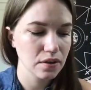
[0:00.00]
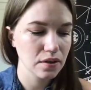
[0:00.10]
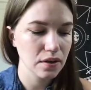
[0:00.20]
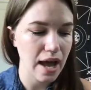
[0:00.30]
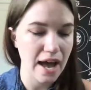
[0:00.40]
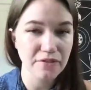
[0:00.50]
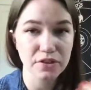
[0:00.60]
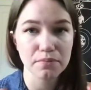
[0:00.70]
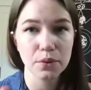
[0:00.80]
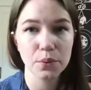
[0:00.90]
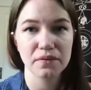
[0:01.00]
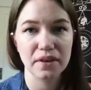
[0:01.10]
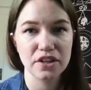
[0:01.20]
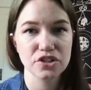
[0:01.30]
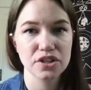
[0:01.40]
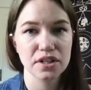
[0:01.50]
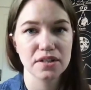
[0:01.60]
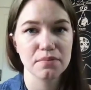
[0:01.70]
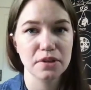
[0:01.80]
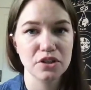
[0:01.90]
have your
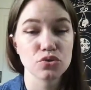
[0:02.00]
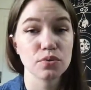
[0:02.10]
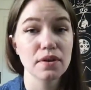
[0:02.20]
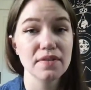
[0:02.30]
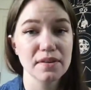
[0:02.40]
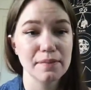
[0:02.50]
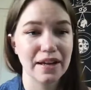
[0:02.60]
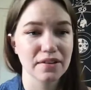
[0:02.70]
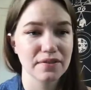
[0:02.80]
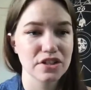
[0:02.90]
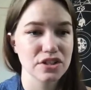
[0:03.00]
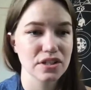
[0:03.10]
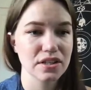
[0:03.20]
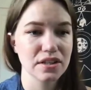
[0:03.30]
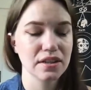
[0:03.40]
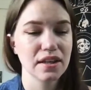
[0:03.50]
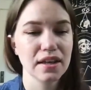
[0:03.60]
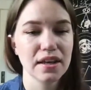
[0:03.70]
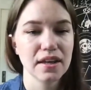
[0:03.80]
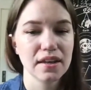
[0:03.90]
motivation be driven by your vision,
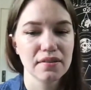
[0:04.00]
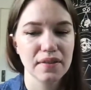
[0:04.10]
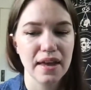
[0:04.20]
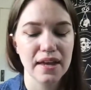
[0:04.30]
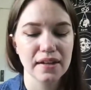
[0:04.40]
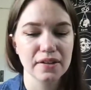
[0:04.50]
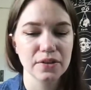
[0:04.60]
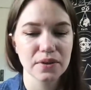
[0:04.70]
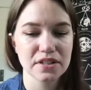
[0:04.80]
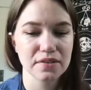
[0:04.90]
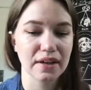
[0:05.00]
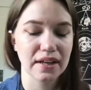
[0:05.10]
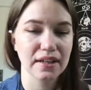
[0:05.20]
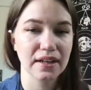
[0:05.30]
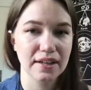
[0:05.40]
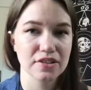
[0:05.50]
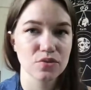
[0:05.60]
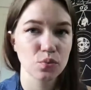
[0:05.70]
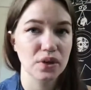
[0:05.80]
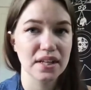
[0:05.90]
then you get to recognize
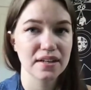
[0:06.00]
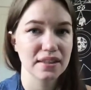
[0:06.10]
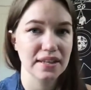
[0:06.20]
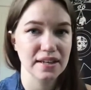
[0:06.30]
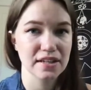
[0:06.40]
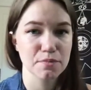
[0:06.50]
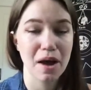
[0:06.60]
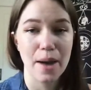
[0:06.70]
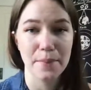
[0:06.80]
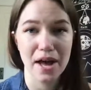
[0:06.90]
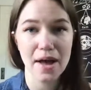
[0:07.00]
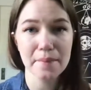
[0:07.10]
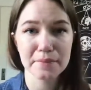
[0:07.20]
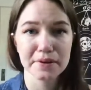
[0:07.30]
when things pop up